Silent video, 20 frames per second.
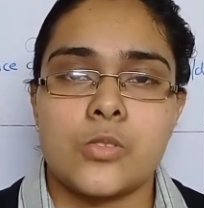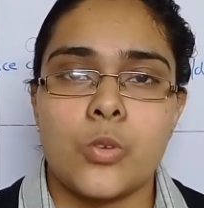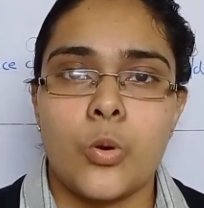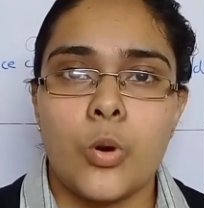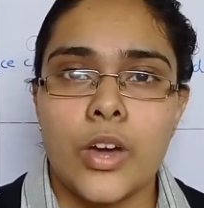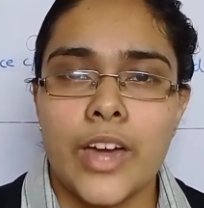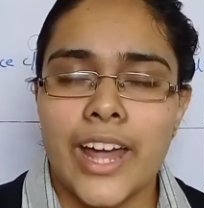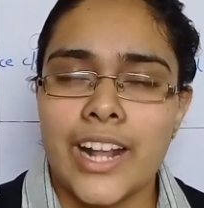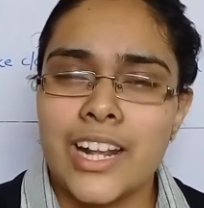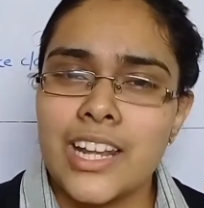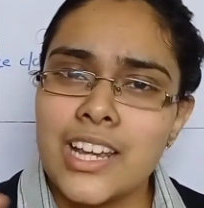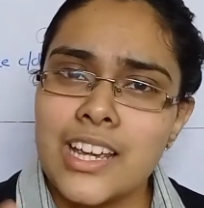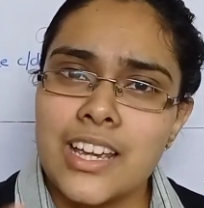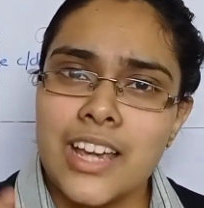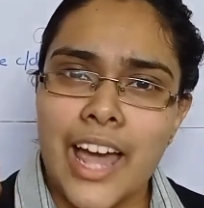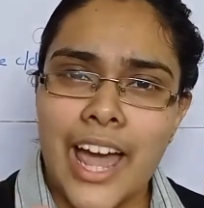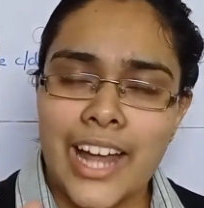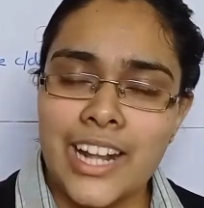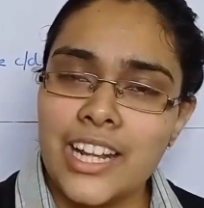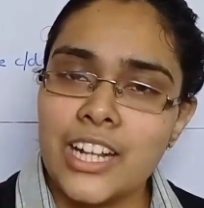So
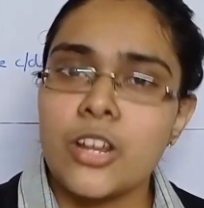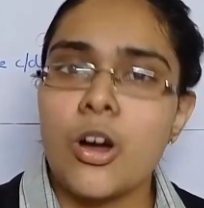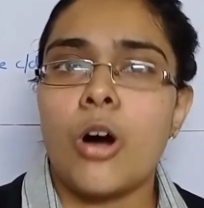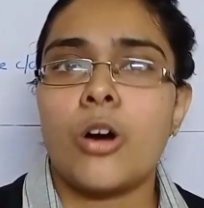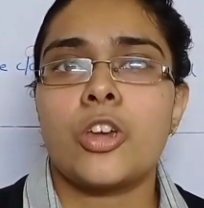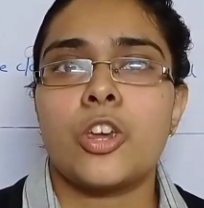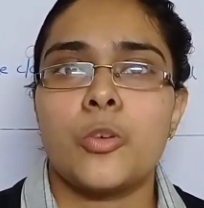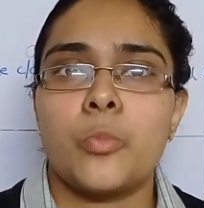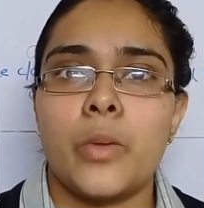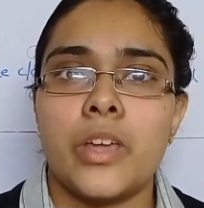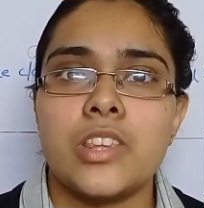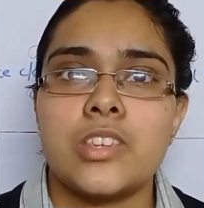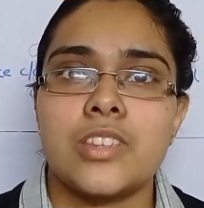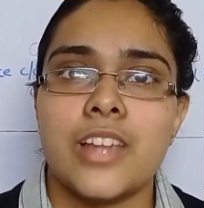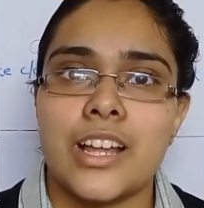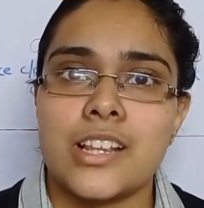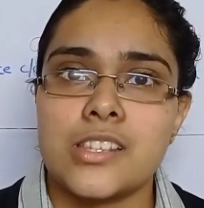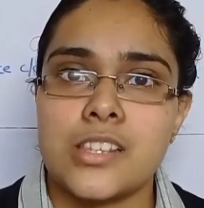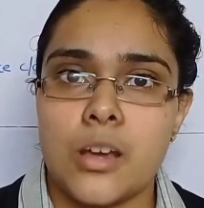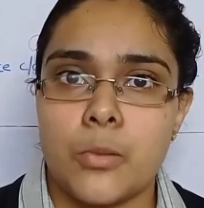any document
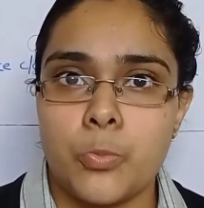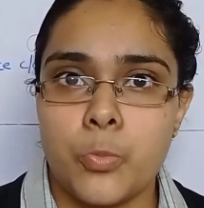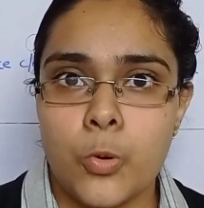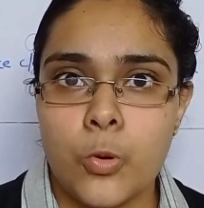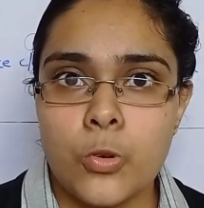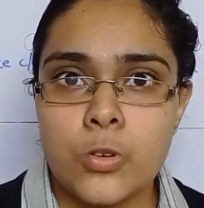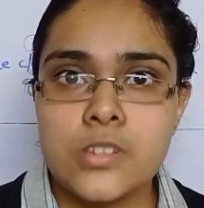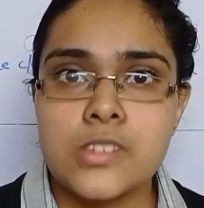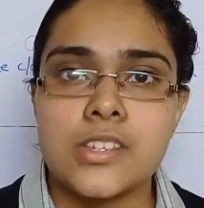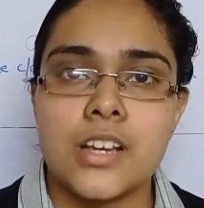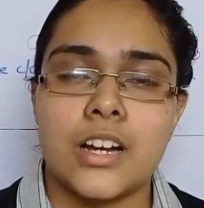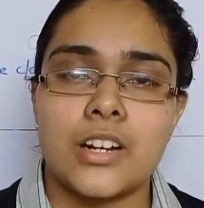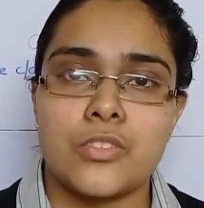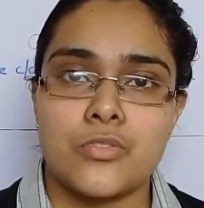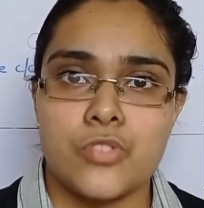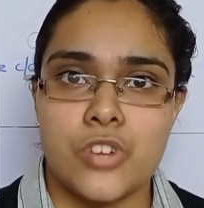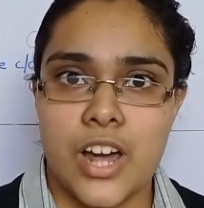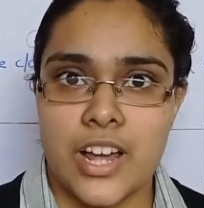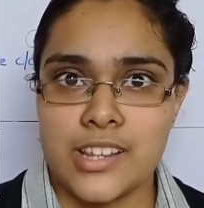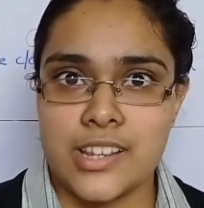that supports
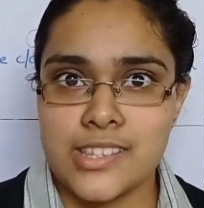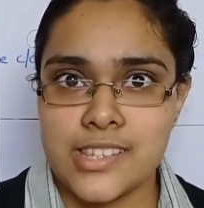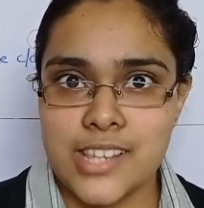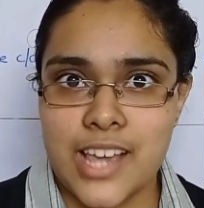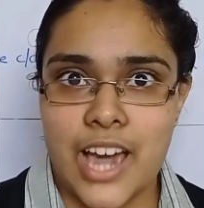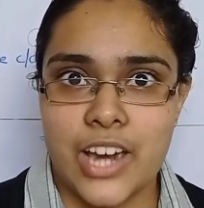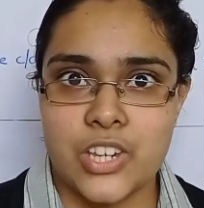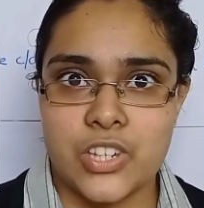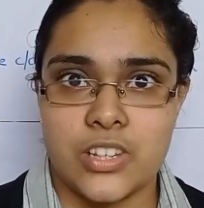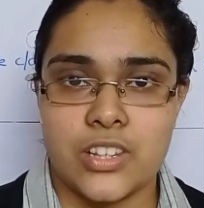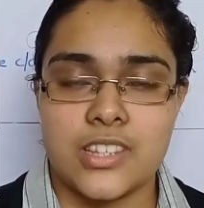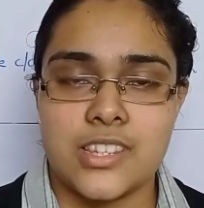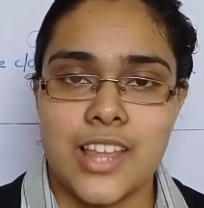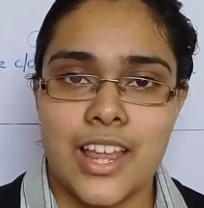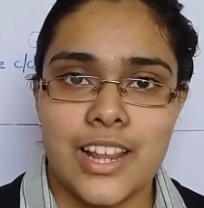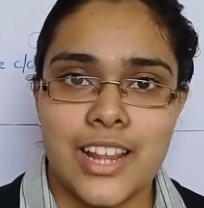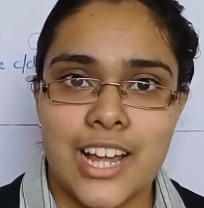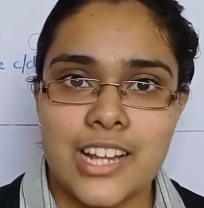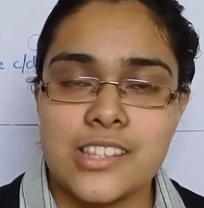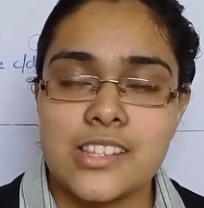a transaction
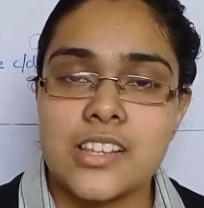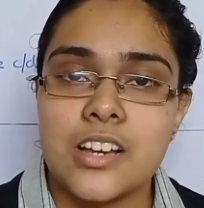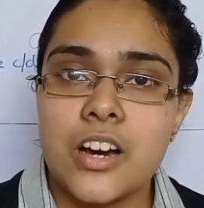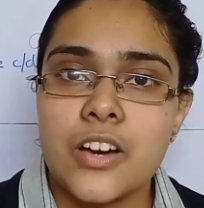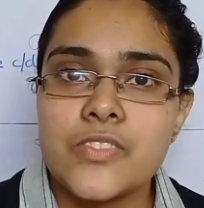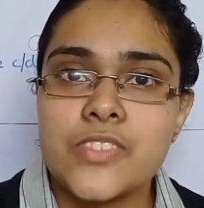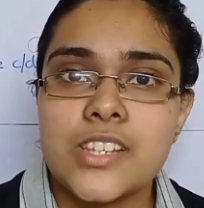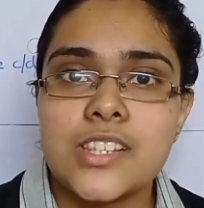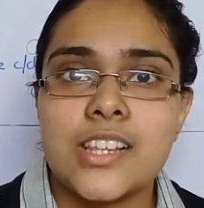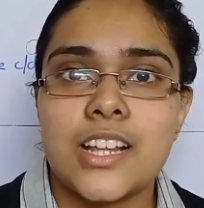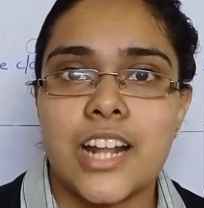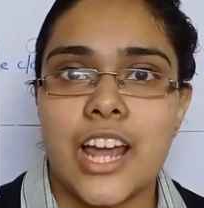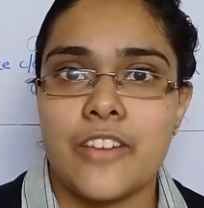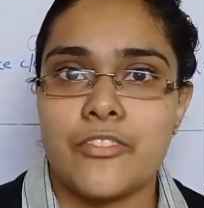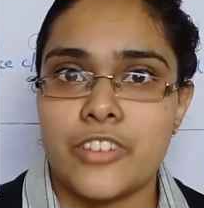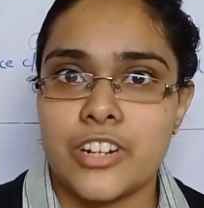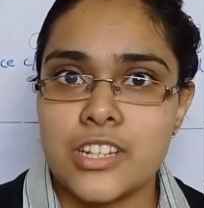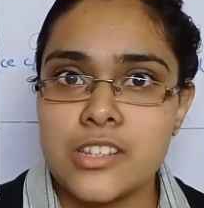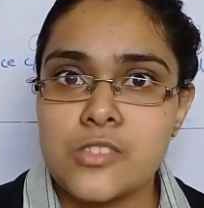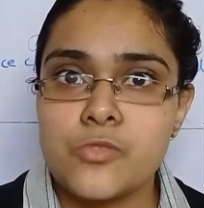that serves as an
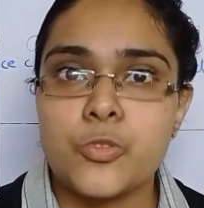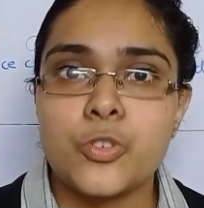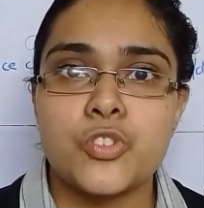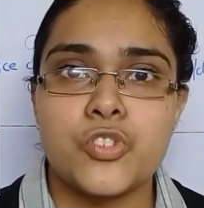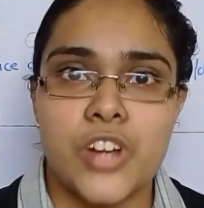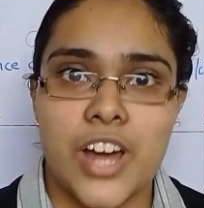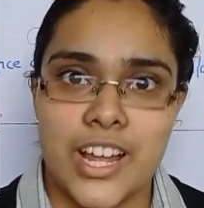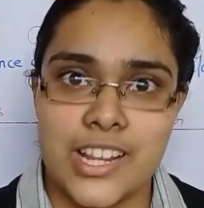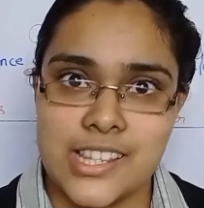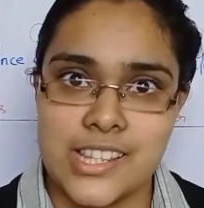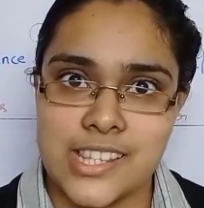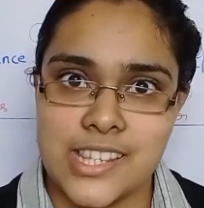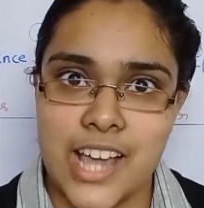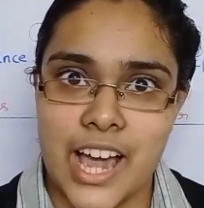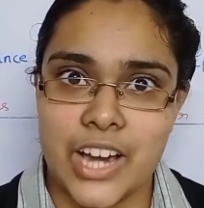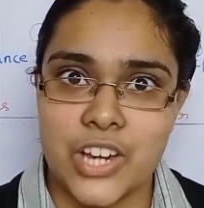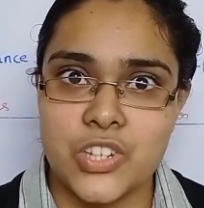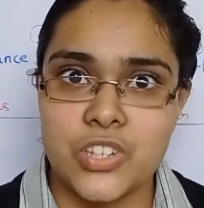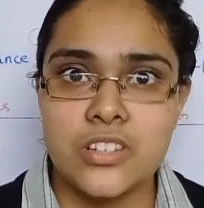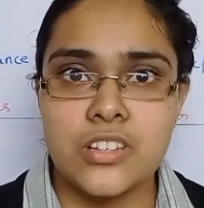evidence for
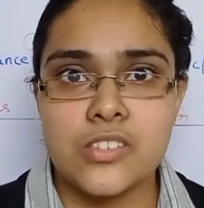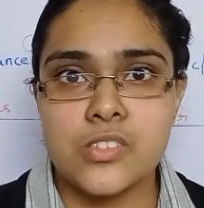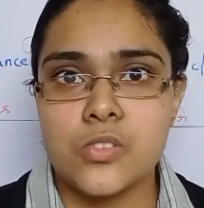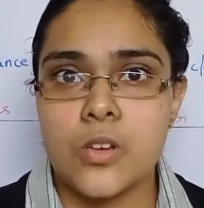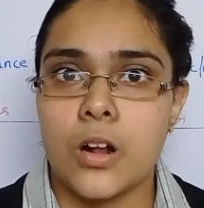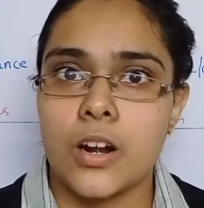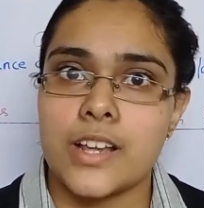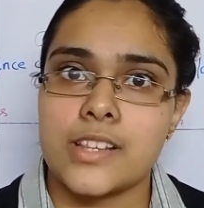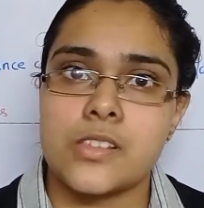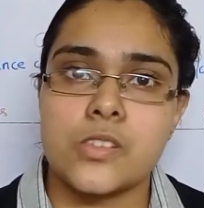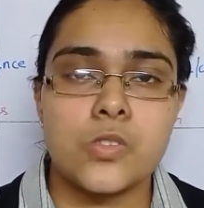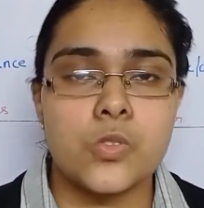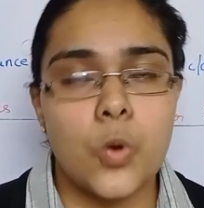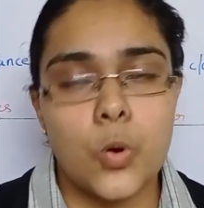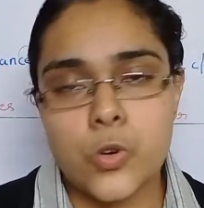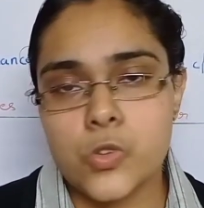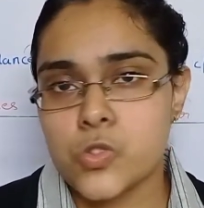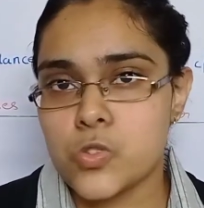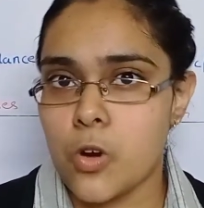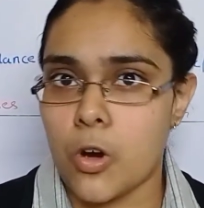transaction is known as a
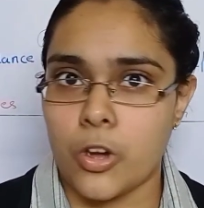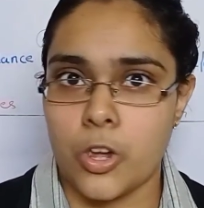source